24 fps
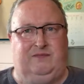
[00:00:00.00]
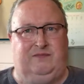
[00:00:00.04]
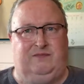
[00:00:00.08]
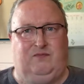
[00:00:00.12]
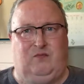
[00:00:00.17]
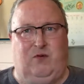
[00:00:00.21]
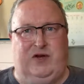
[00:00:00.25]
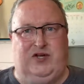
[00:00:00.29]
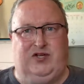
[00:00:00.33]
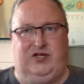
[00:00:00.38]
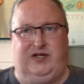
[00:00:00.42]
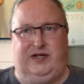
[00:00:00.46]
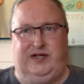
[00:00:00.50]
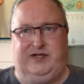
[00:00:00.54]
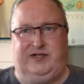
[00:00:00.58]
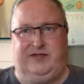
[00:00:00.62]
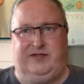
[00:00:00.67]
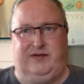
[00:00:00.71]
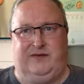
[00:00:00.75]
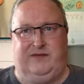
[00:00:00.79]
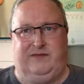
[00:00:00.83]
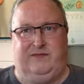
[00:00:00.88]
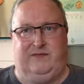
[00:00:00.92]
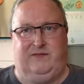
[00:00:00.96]
wish list
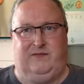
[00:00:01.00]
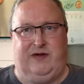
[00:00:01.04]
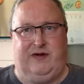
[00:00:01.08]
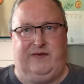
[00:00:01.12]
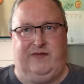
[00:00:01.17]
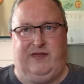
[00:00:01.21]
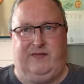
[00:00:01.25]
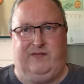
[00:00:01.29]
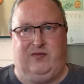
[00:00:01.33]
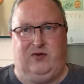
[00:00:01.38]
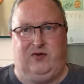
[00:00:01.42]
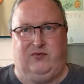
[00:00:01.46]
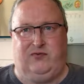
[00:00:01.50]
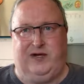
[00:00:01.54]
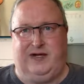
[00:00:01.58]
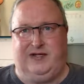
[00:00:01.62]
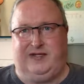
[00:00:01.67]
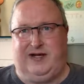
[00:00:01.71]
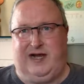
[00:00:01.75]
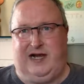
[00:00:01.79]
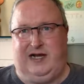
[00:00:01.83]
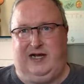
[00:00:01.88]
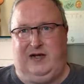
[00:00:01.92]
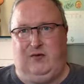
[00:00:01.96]
on one of the book
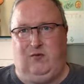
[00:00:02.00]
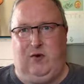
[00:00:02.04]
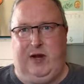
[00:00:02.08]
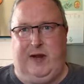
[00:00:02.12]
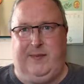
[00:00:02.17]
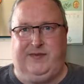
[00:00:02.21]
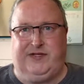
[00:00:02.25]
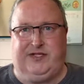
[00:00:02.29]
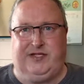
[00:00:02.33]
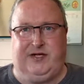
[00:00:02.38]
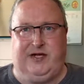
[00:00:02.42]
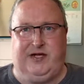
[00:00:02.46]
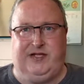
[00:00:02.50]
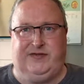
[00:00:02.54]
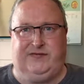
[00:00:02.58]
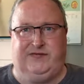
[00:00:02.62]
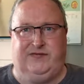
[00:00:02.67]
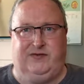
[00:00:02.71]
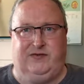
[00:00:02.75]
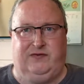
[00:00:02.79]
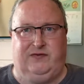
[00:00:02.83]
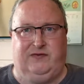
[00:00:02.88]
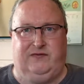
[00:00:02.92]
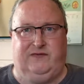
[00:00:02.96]
retailing websites
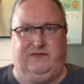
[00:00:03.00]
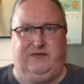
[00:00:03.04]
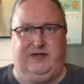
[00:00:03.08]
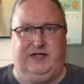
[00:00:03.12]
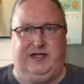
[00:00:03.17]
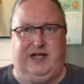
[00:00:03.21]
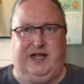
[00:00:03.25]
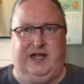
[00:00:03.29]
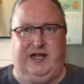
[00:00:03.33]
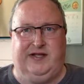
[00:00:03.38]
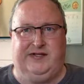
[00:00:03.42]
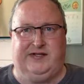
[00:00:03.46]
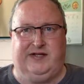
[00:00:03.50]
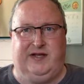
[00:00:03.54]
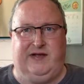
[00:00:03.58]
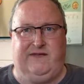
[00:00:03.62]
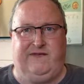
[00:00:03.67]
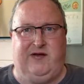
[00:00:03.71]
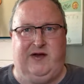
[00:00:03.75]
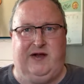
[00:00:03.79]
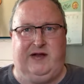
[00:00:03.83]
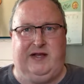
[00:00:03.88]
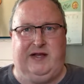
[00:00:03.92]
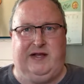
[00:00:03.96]
for years, and I
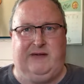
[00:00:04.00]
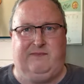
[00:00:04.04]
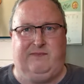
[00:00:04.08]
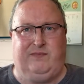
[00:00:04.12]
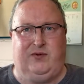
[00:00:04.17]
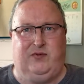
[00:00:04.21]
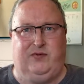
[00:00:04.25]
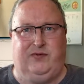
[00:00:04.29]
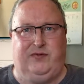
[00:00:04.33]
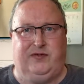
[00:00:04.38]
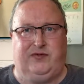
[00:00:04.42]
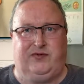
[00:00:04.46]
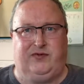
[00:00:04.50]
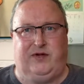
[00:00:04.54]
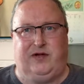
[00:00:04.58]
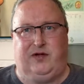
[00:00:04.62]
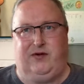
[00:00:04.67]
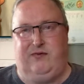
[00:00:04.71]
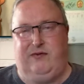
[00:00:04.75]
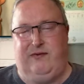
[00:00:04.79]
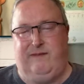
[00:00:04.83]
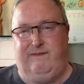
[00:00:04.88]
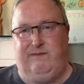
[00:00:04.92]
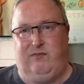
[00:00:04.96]
finally pulled the
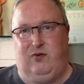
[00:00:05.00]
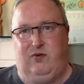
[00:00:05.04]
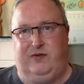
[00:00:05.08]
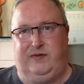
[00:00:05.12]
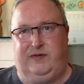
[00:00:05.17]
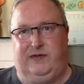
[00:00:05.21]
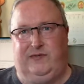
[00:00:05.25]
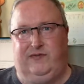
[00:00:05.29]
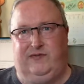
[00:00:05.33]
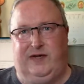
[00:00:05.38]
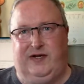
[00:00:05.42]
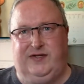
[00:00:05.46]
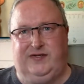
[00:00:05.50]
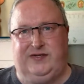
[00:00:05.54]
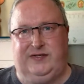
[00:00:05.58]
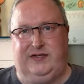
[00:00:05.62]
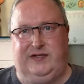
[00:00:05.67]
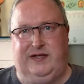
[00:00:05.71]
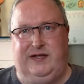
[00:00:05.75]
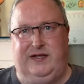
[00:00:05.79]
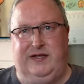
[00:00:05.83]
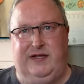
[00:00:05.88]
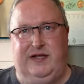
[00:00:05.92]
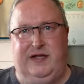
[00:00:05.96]
trigger and bought it
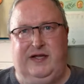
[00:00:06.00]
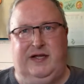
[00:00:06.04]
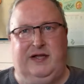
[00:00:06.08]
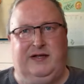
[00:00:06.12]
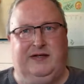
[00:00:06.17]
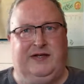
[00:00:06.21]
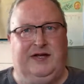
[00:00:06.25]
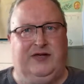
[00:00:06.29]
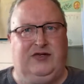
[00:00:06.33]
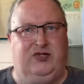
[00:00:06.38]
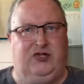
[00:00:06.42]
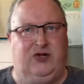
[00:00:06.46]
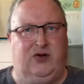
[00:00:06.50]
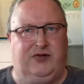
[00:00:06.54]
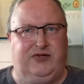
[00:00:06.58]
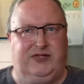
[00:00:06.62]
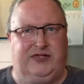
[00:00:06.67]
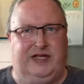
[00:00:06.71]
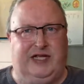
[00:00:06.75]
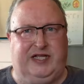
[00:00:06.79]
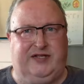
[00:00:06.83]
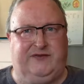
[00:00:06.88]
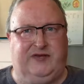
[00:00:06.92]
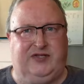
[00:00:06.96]
recently. Now, JOTT
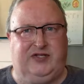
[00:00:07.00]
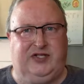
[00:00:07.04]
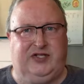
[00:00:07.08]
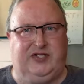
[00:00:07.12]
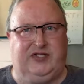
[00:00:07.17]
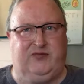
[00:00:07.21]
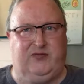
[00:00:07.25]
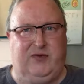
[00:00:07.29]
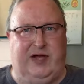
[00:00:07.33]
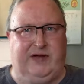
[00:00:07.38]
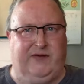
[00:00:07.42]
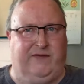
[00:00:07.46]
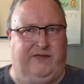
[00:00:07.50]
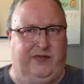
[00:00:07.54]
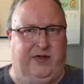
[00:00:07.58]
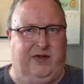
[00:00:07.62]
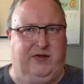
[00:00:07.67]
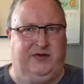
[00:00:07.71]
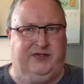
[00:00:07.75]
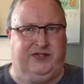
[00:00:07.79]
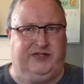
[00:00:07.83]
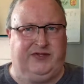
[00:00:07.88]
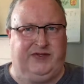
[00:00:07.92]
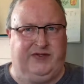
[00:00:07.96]
stands for just one of
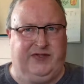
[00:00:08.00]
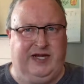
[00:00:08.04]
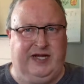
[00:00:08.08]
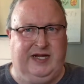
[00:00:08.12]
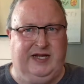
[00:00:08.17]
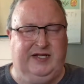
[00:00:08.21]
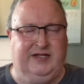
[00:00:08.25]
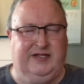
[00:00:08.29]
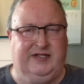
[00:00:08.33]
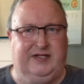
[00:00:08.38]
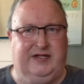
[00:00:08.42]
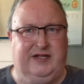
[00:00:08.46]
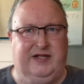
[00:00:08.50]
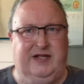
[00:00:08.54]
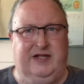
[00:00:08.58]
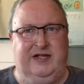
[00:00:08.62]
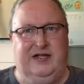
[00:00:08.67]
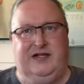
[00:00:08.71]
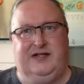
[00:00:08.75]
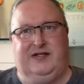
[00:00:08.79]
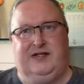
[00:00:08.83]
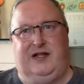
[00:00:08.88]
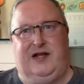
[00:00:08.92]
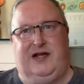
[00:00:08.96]
those things,
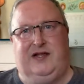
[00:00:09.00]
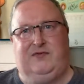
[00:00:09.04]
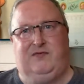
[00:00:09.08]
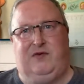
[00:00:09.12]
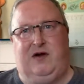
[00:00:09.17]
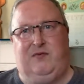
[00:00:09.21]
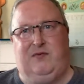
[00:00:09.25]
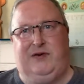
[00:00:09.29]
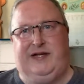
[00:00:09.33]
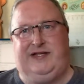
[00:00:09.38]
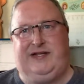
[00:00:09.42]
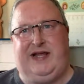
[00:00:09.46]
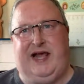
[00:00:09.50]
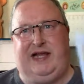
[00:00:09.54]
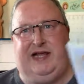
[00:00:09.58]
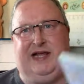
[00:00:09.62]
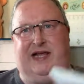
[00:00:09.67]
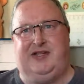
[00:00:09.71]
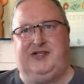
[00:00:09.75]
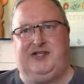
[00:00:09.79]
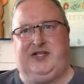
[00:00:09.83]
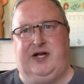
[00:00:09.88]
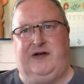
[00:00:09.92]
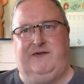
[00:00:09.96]
like what we tell
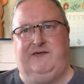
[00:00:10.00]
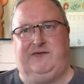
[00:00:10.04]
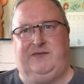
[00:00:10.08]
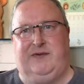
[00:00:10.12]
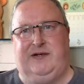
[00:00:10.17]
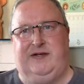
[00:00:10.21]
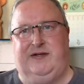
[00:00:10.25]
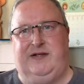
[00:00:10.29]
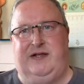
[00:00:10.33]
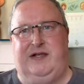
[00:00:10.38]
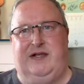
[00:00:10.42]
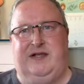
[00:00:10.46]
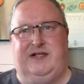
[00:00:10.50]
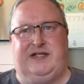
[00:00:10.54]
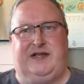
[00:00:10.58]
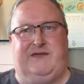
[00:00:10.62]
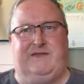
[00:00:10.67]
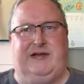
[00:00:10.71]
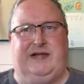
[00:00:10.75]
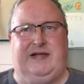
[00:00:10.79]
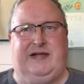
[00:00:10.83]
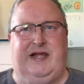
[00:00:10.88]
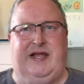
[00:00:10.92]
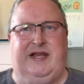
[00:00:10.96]
ourselves when
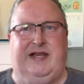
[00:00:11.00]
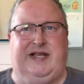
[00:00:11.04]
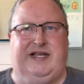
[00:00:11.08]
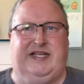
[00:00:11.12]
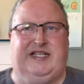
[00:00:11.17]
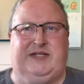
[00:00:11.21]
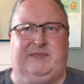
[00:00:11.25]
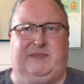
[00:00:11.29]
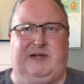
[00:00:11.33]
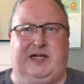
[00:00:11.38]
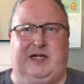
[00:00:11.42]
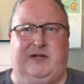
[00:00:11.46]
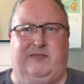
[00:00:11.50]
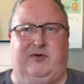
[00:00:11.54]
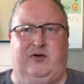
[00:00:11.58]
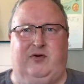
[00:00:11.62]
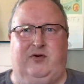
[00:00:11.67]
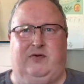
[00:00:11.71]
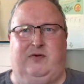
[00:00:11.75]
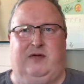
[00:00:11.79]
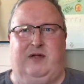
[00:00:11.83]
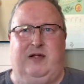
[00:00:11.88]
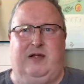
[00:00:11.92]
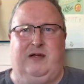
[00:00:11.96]
something
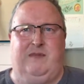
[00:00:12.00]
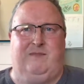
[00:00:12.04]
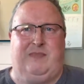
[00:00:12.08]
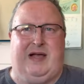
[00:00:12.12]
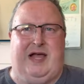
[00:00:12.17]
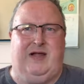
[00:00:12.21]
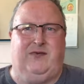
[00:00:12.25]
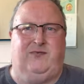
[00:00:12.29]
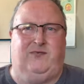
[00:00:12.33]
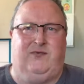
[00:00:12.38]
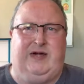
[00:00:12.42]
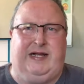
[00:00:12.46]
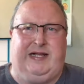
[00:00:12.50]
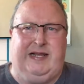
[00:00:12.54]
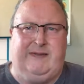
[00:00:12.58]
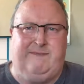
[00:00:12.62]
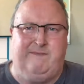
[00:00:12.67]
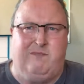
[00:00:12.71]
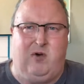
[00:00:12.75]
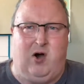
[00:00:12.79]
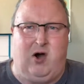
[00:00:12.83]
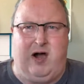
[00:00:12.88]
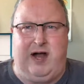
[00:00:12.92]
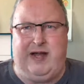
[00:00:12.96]
inexplicable but really
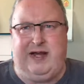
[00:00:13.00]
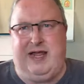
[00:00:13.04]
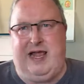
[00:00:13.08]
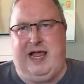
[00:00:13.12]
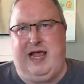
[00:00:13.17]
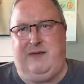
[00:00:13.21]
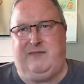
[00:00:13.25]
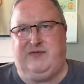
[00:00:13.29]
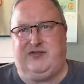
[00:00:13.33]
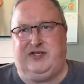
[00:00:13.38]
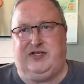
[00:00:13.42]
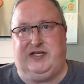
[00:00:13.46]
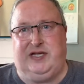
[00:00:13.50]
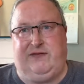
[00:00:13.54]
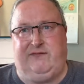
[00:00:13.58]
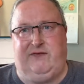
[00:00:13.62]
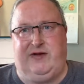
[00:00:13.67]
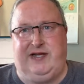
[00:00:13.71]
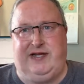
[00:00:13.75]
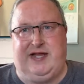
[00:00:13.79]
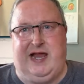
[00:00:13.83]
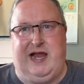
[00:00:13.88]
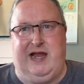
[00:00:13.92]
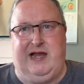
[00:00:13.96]
minor happens in
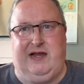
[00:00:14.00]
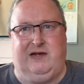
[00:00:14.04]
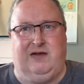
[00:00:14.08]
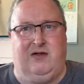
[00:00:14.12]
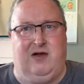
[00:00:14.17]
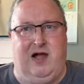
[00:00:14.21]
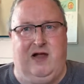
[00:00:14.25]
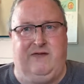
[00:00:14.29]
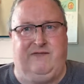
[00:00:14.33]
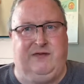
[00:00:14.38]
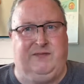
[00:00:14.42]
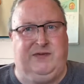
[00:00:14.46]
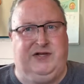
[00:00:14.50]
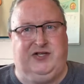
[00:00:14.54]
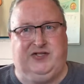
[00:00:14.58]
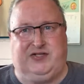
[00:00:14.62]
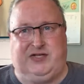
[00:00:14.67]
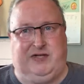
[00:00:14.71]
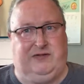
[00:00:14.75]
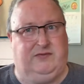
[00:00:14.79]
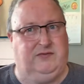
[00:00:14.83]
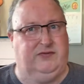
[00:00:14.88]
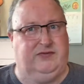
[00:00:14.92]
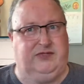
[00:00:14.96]
everyday life, and we just
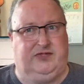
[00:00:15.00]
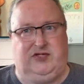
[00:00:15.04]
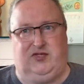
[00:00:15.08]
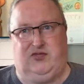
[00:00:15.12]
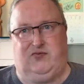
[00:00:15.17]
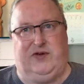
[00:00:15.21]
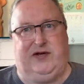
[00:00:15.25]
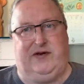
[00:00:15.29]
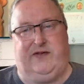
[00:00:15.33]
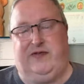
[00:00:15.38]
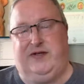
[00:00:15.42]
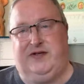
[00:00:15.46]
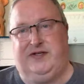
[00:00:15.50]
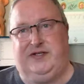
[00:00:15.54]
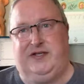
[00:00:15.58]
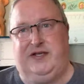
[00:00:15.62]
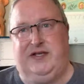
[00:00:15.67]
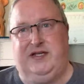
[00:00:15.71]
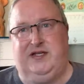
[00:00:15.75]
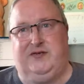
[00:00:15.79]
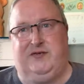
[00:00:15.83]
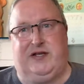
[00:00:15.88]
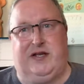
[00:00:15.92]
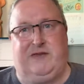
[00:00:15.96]
say, well, it's just one of those
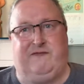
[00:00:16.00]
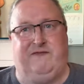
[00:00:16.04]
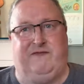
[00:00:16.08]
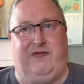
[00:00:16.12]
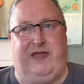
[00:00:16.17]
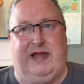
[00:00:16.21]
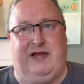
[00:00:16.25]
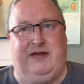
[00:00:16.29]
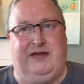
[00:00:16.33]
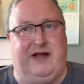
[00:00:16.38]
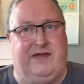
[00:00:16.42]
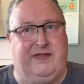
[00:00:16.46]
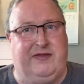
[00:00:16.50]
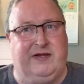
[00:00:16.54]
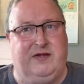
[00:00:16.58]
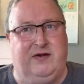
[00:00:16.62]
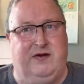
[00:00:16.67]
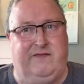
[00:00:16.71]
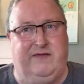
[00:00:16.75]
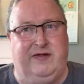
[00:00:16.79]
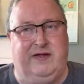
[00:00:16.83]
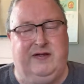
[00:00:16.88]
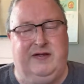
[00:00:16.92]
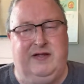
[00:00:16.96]
things, we don't think nothing
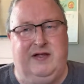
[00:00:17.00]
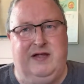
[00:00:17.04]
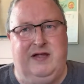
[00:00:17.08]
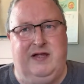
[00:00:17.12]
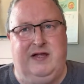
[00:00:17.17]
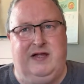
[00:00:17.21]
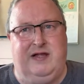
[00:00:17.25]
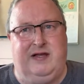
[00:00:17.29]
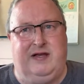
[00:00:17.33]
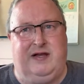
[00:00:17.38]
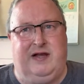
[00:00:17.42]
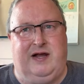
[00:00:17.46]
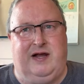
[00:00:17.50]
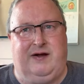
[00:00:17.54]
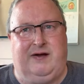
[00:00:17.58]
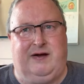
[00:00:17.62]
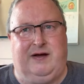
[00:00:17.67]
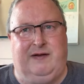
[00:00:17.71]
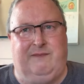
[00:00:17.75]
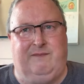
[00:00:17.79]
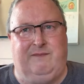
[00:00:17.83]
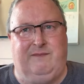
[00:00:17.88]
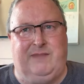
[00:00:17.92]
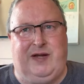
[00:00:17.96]
of it.
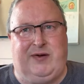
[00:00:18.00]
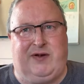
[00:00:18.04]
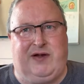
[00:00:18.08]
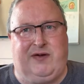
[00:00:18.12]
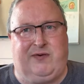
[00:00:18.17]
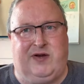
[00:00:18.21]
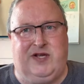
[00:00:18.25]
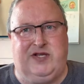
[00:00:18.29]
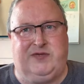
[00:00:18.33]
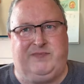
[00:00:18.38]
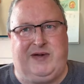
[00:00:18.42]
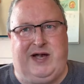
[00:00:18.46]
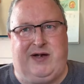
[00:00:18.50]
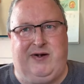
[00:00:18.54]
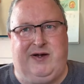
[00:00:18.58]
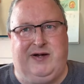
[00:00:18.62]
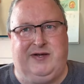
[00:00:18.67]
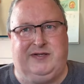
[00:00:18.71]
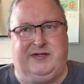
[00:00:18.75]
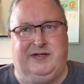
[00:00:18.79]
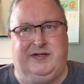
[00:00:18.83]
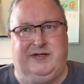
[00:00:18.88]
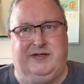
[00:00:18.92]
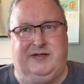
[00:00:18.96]
Now, Mary Rose
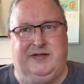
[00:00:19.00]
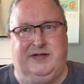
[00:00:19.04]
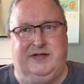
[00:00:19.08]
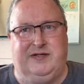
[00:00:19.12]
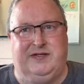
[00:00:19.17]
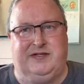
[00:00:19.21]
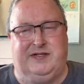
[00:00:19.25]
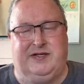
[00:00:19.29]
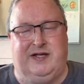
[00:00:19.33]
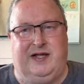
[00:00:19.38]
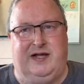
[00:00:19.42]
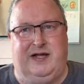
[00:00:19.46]
Barrington is,